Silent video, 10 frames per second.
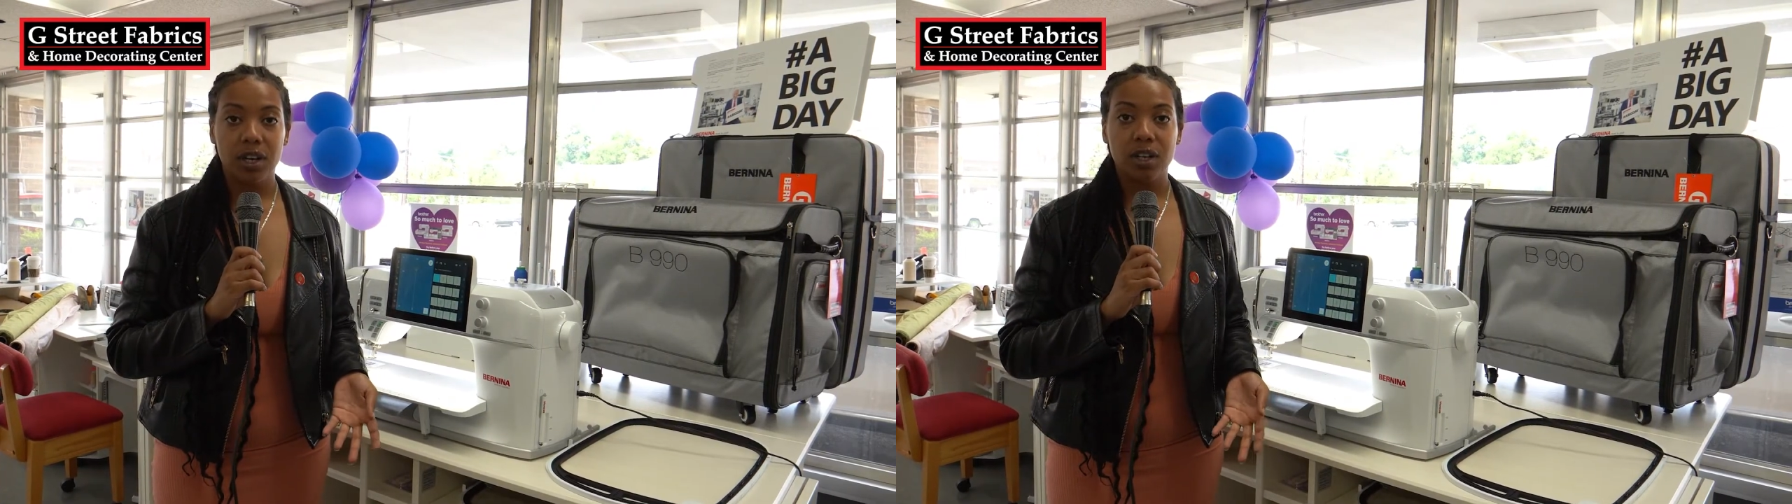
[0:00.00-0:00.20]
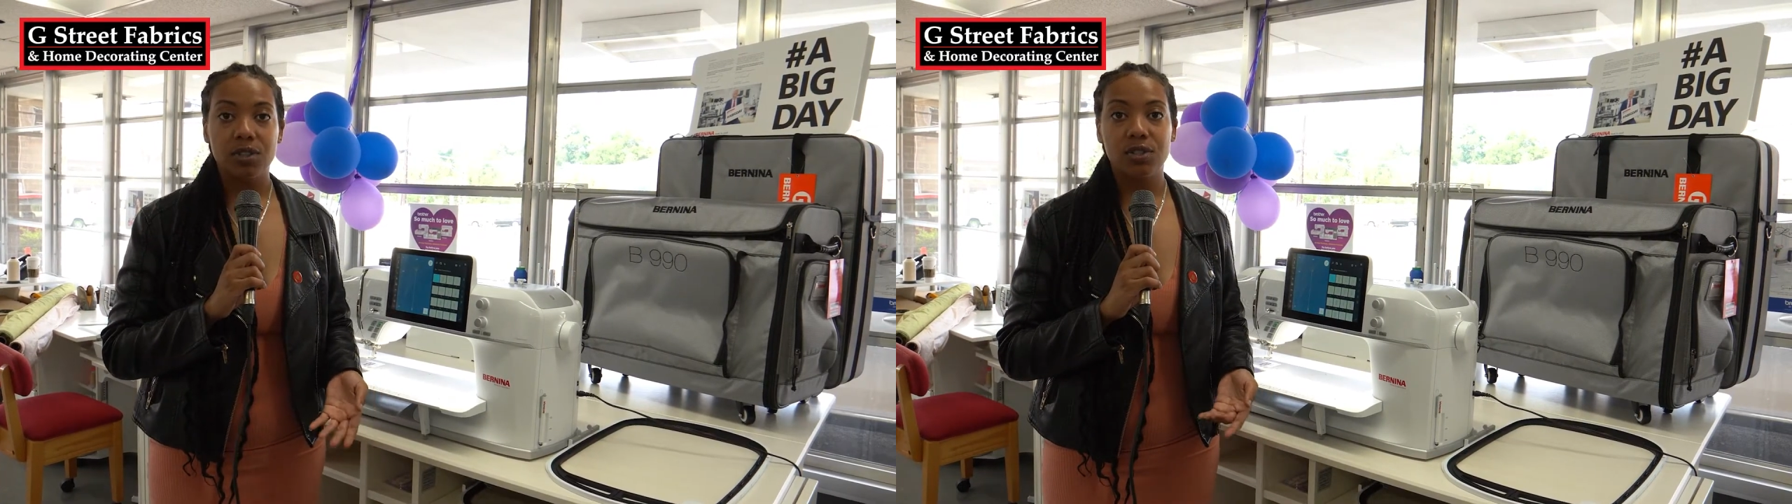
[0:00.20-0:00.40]

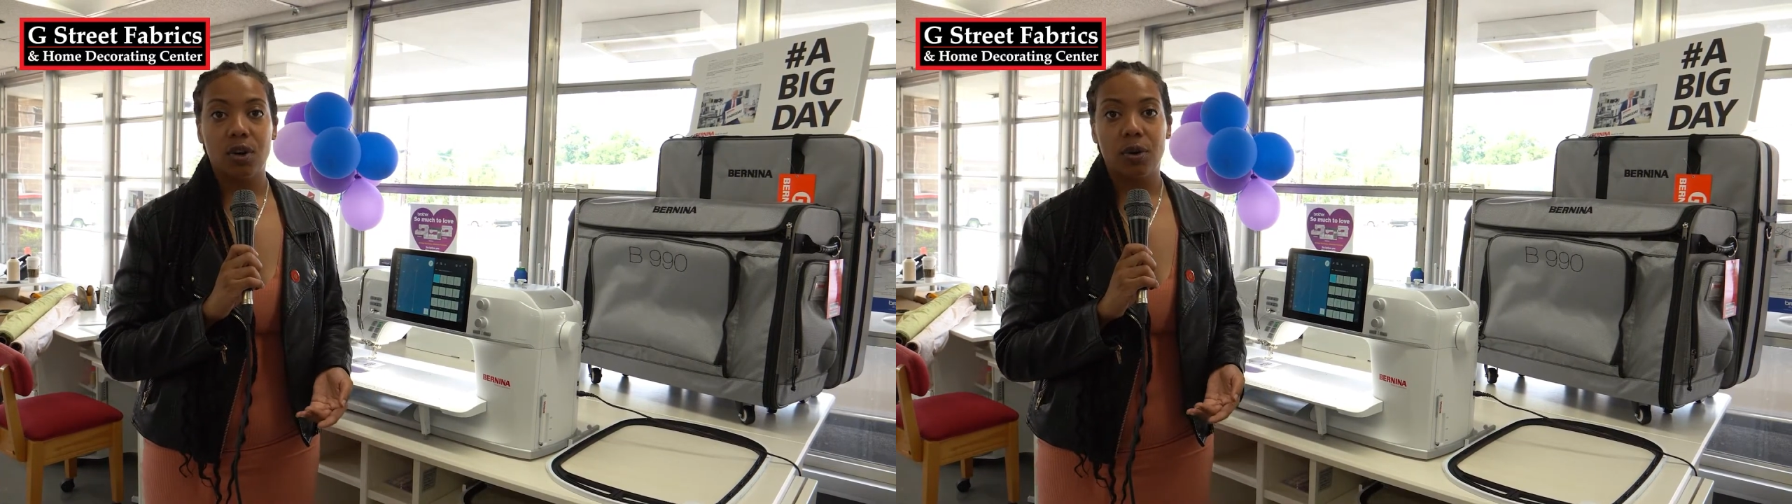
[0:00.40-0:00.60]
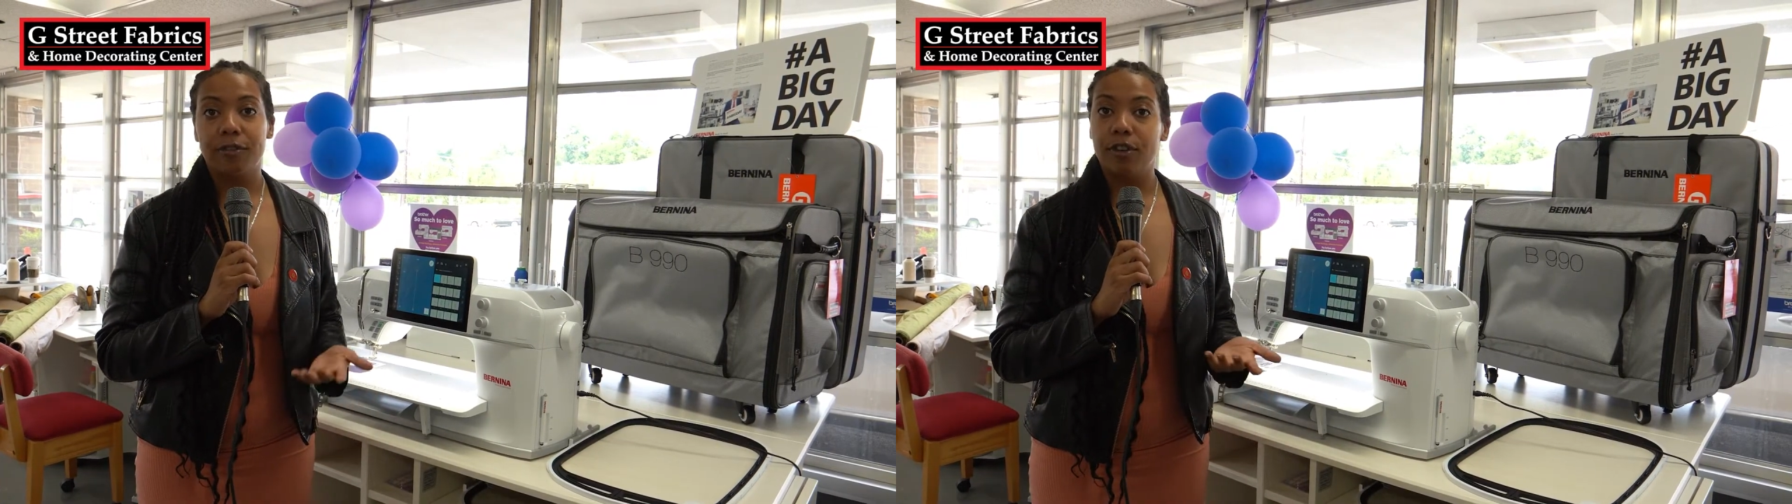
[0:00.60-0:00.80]

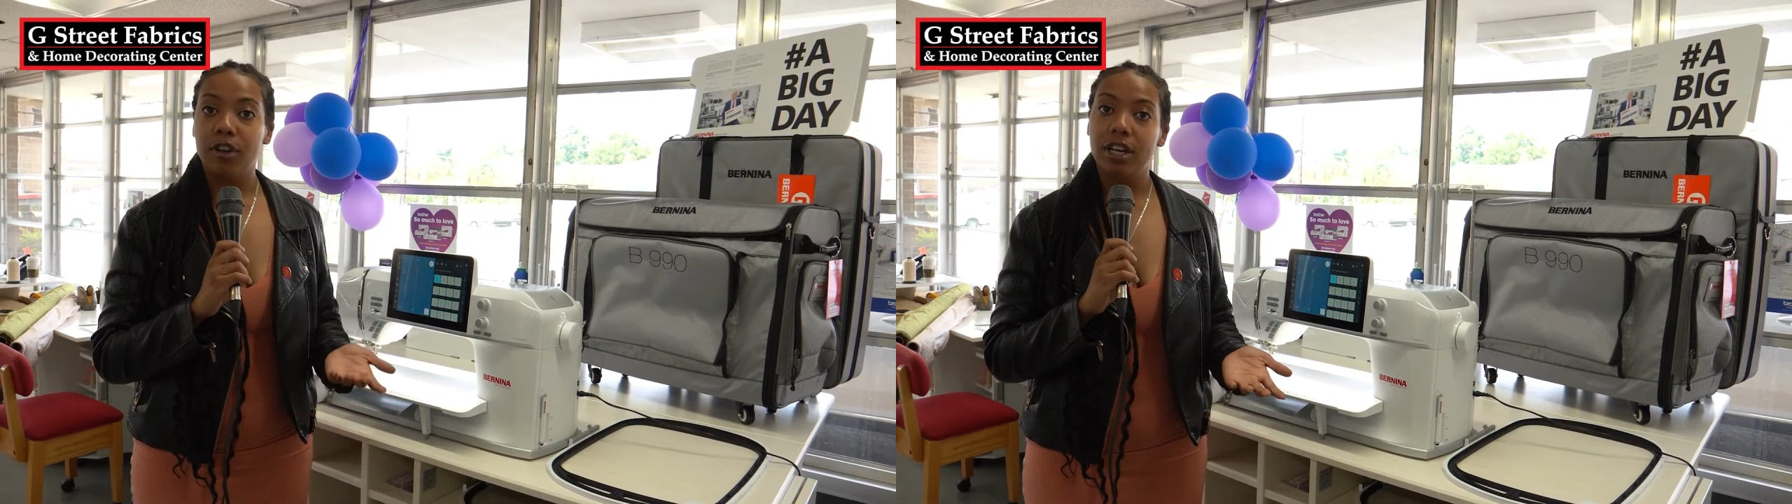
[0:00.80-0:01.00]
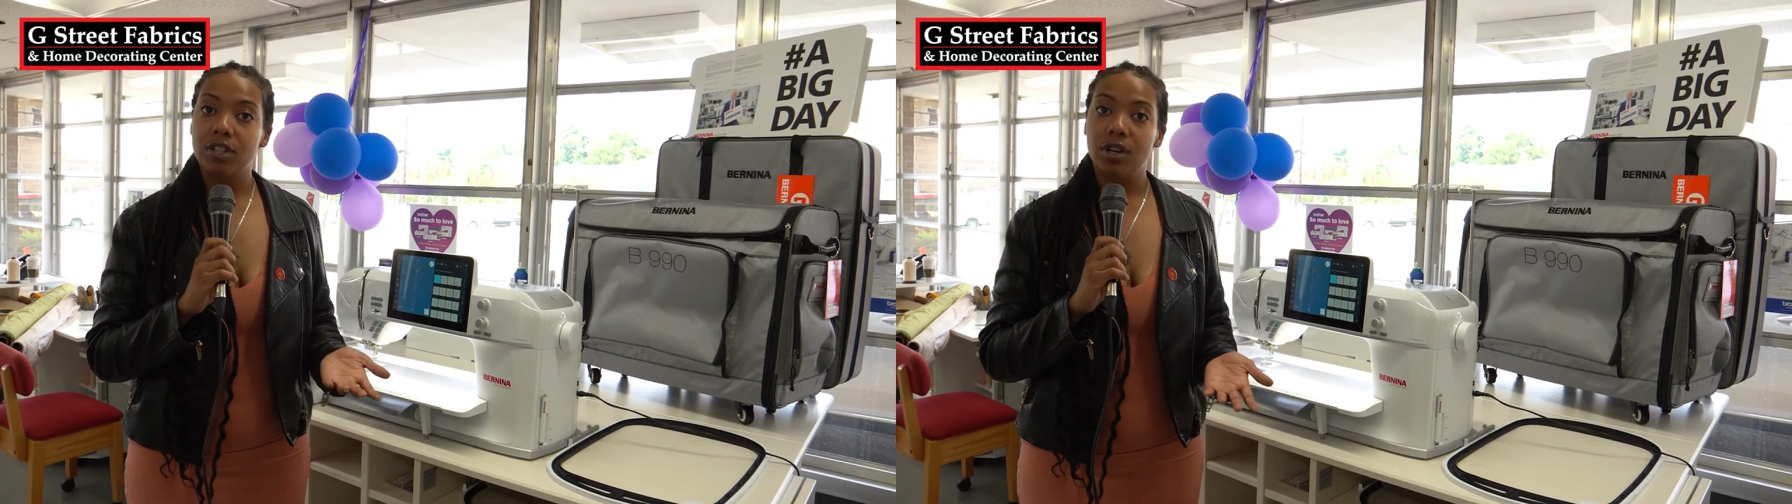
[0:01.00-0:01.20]
So if you're
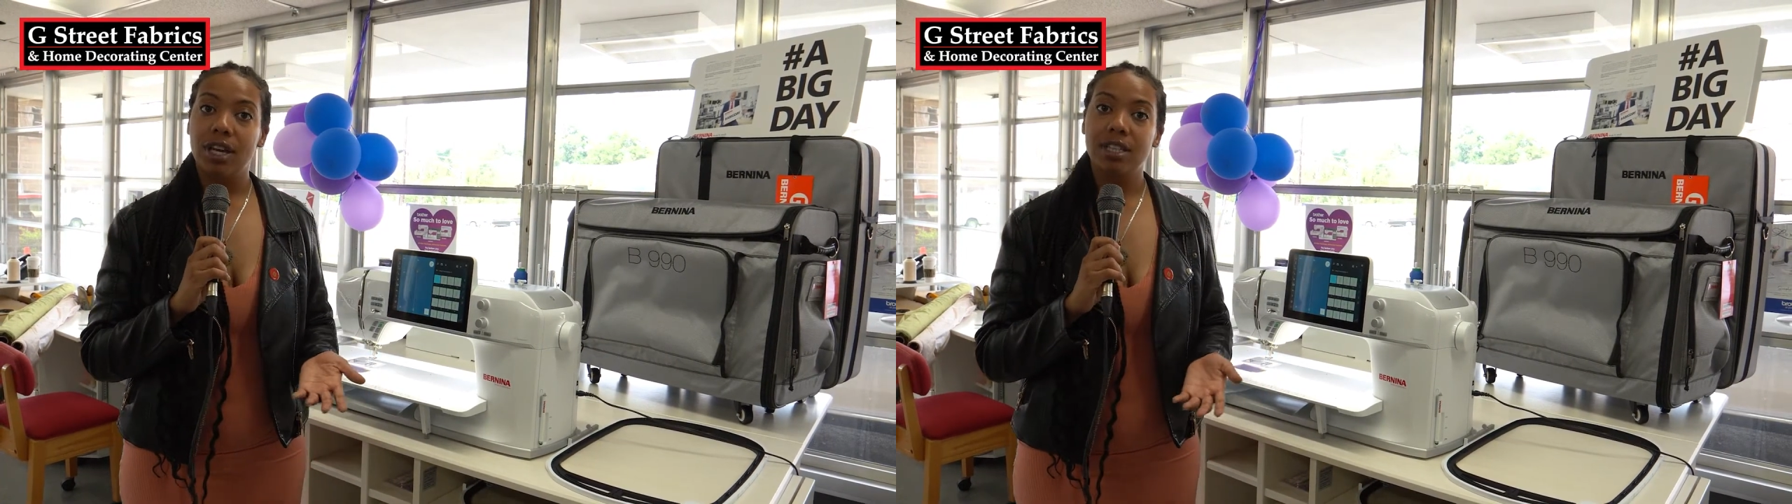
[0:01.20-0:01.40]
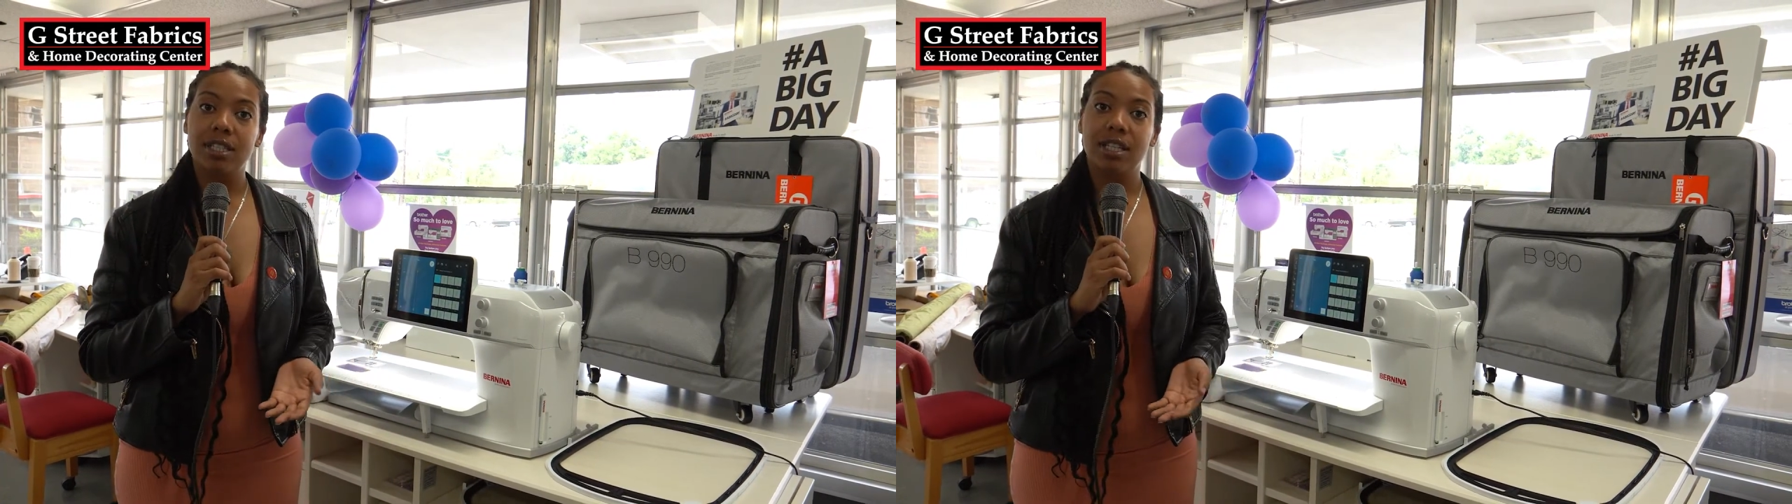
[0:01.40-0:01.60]

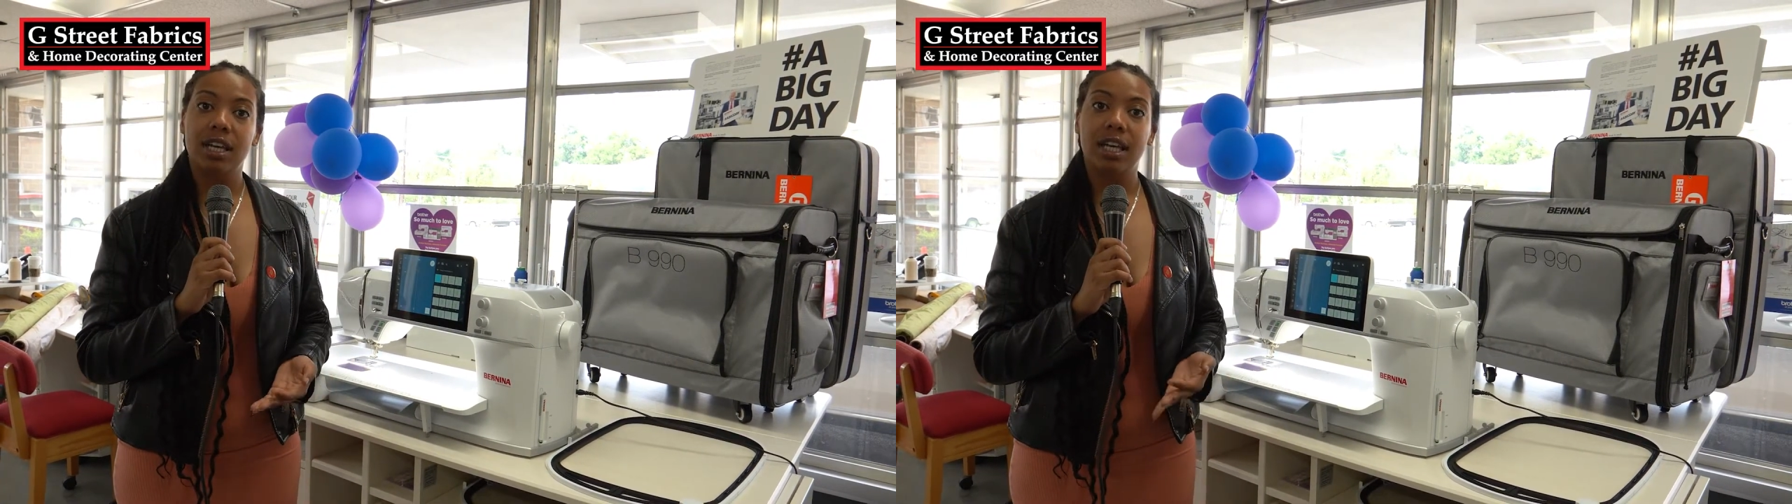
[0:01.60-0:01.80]
interested